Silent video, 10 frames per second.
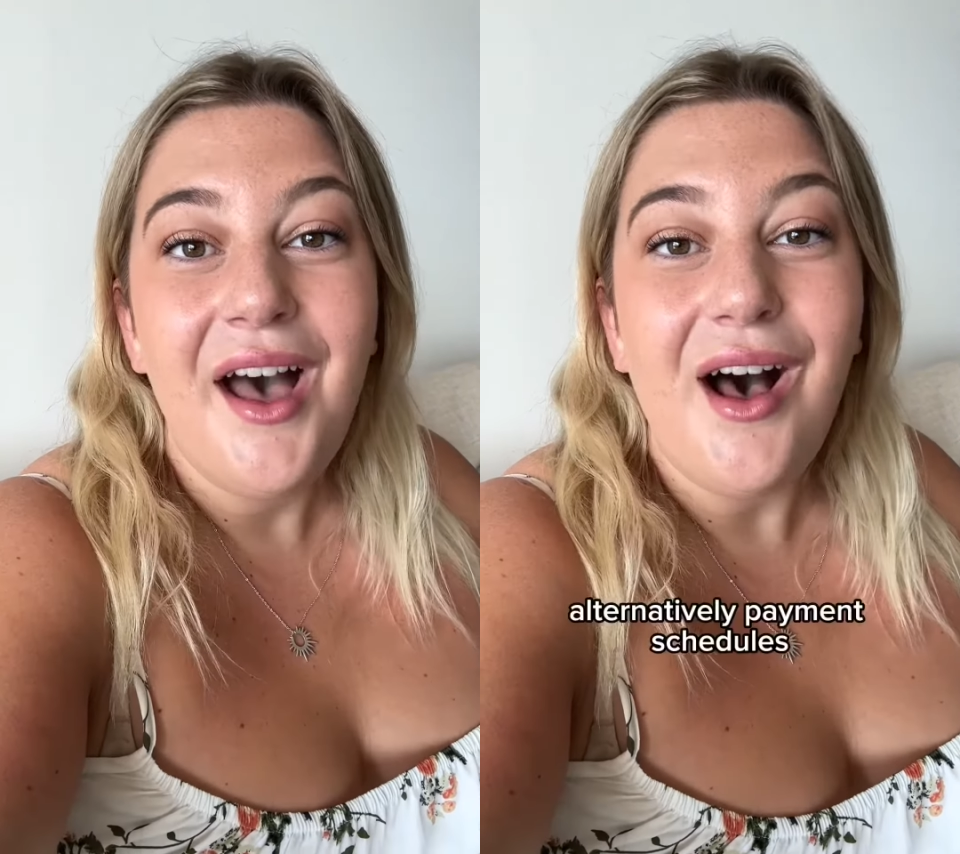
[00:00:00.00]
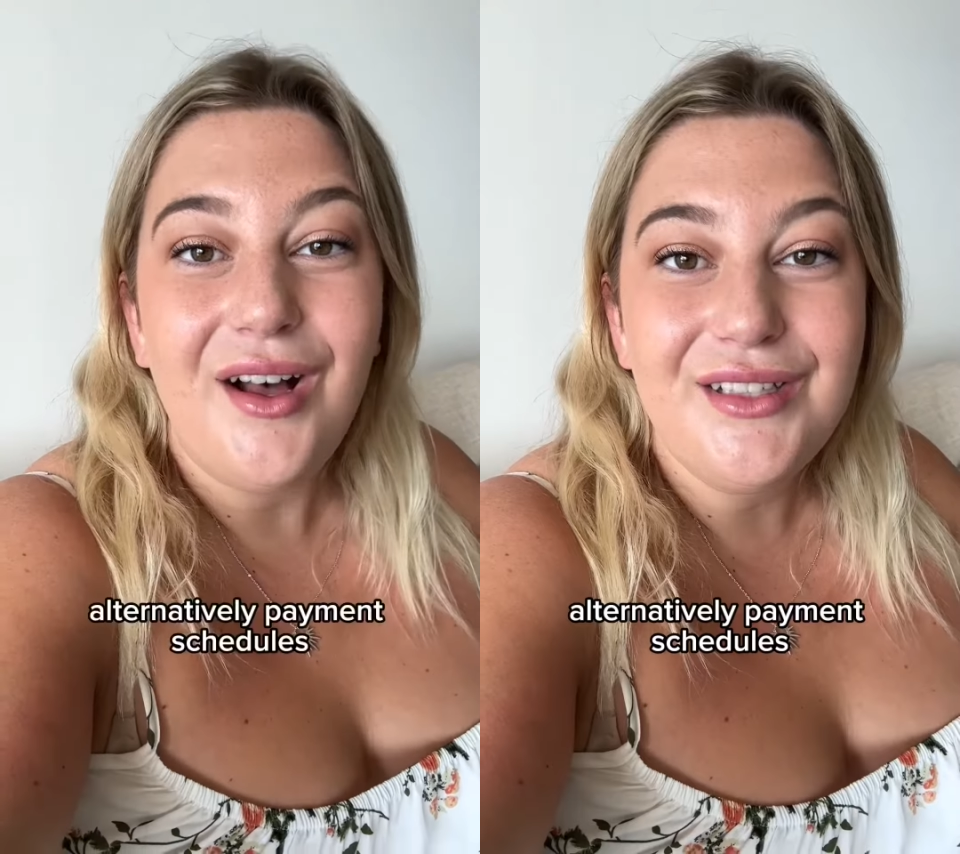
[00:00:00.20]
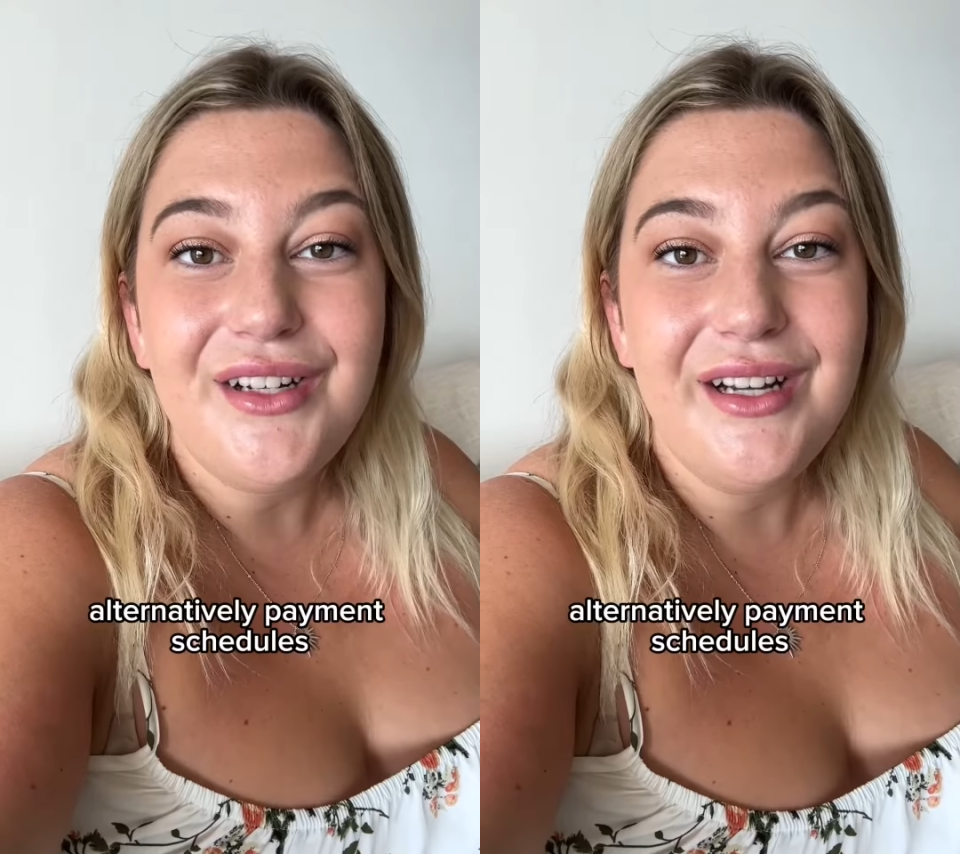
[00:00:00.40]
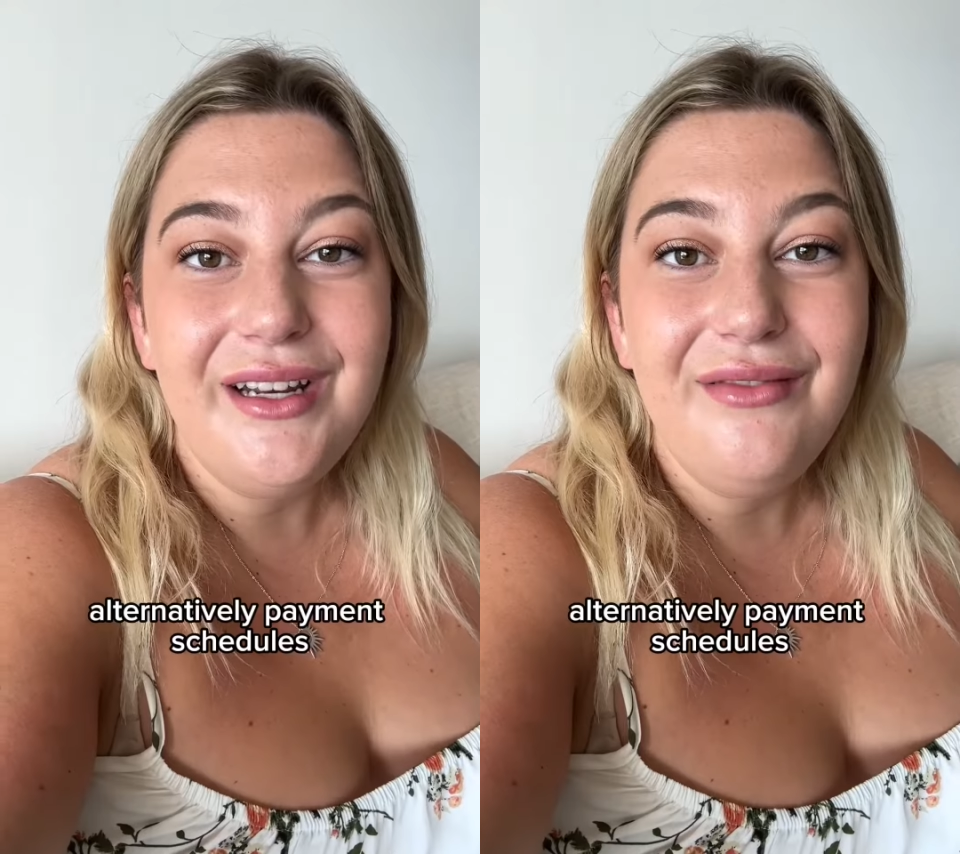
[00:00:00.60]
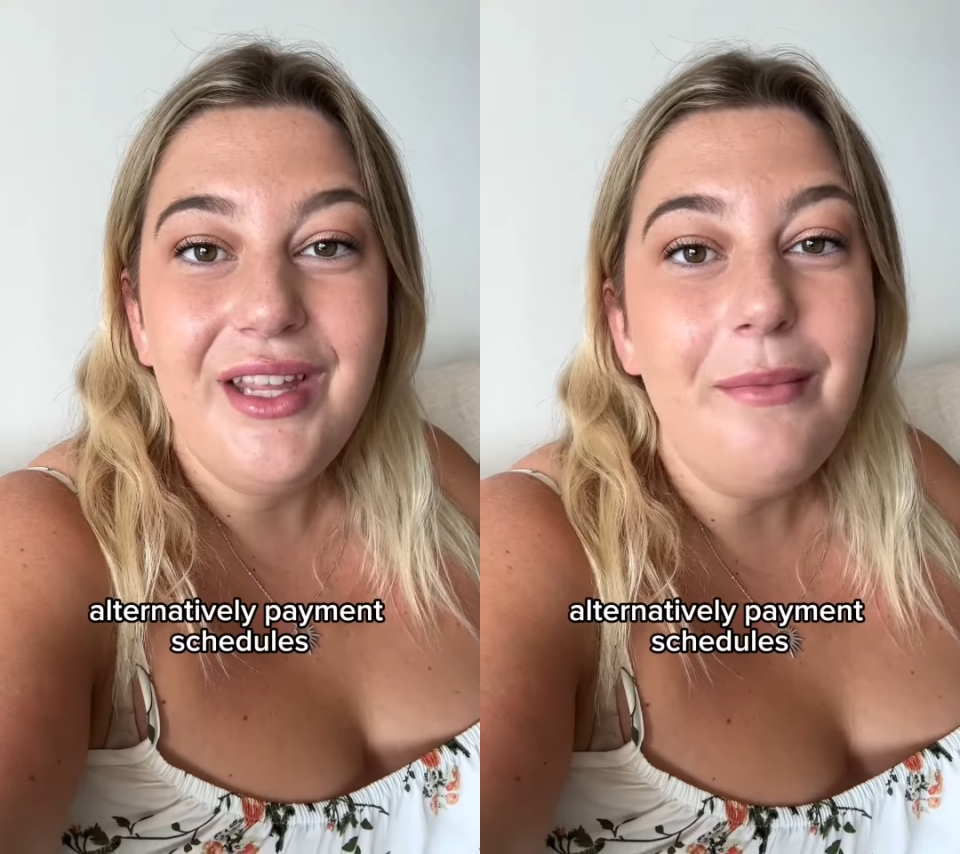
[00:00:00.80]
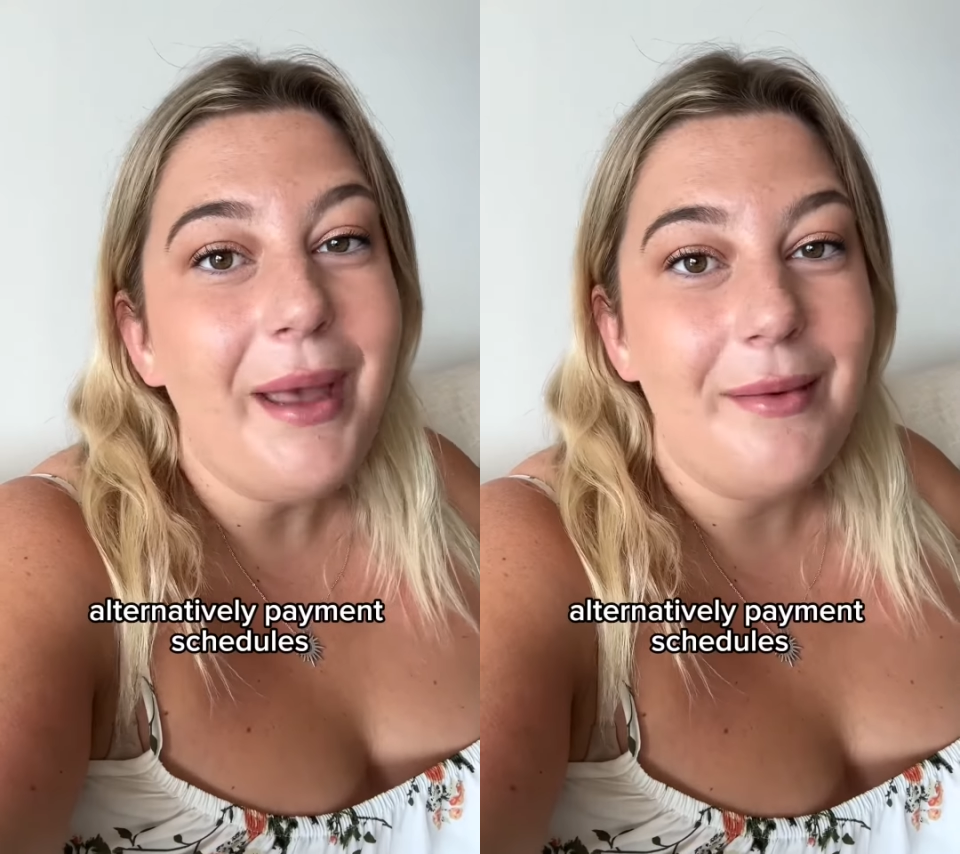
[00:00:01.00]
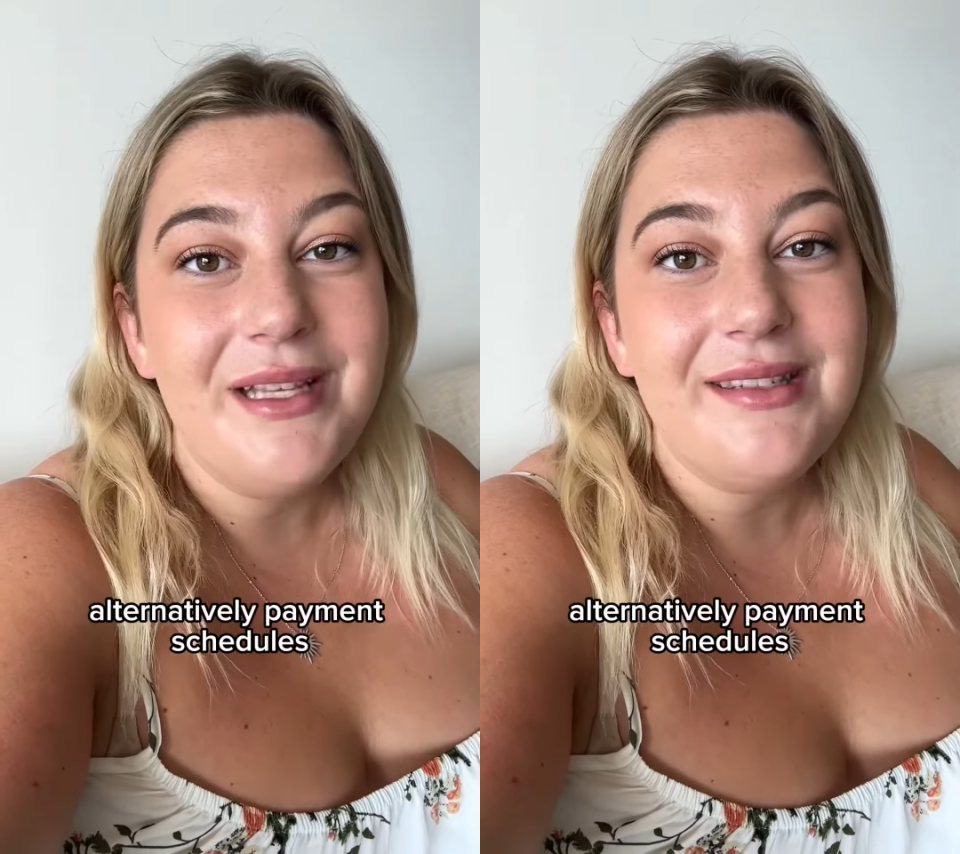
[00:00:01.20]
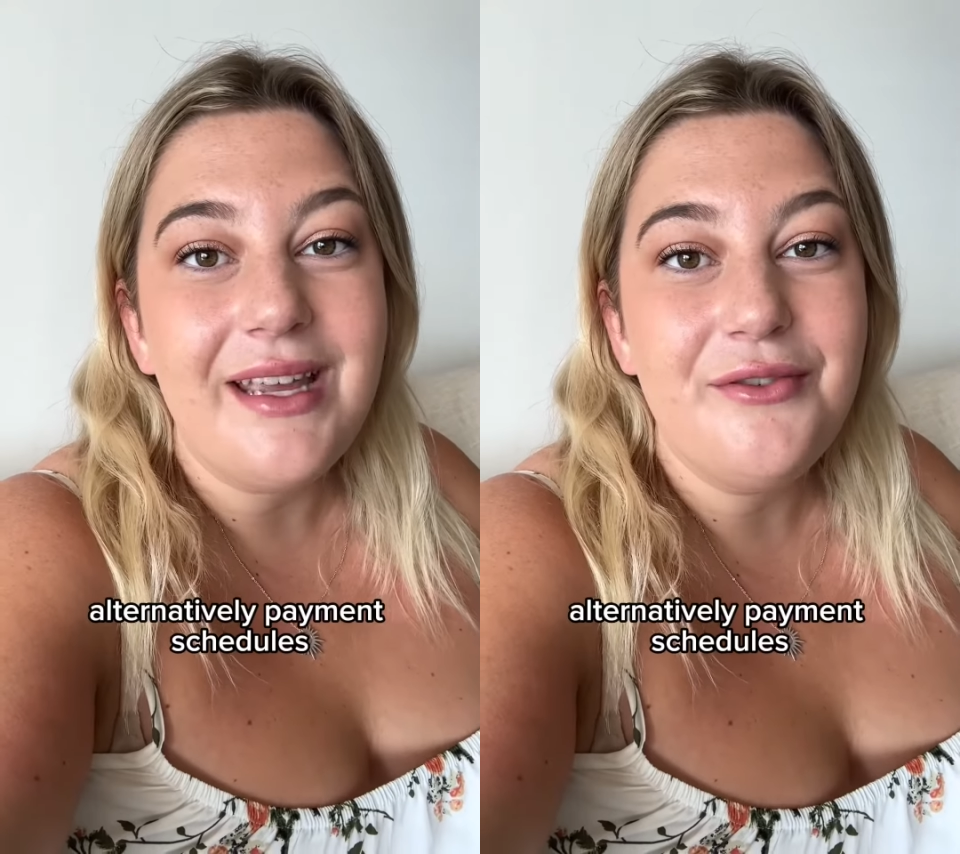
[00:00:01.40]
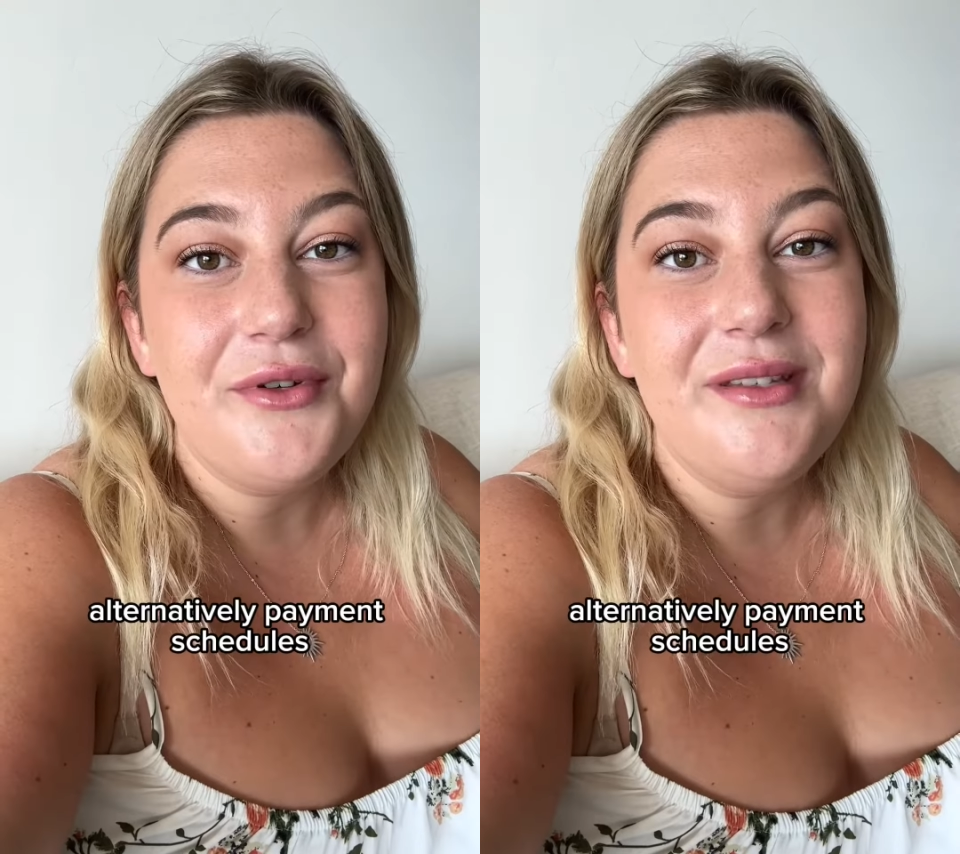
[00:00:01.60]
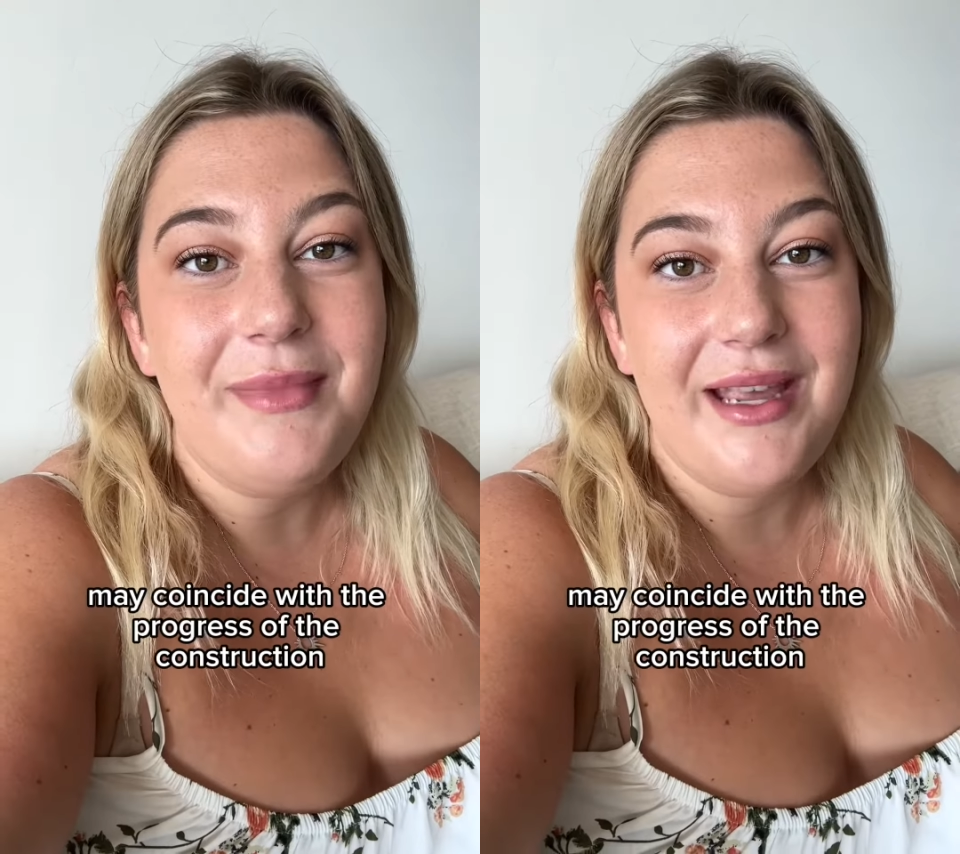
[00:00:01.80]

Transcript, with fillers: Alternatively, payment schedules may